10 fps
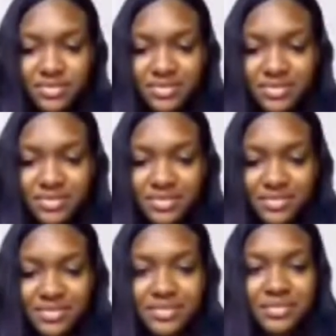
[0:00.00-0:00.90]

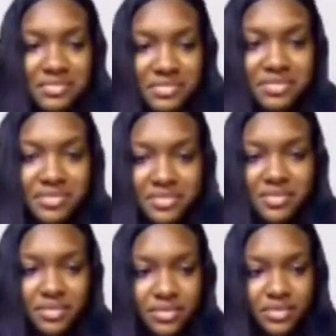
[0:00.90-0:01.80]

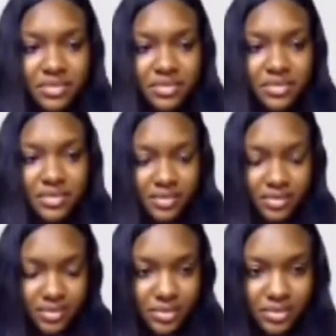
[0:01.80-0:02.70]

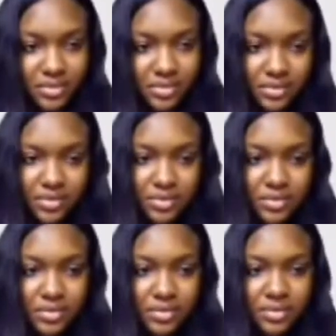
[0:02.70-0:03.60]

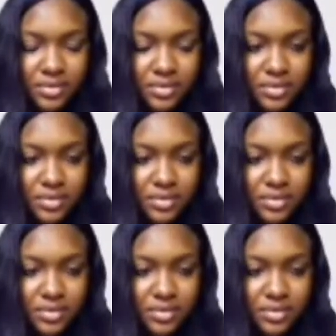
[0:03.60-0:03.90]
This person isn't speaking.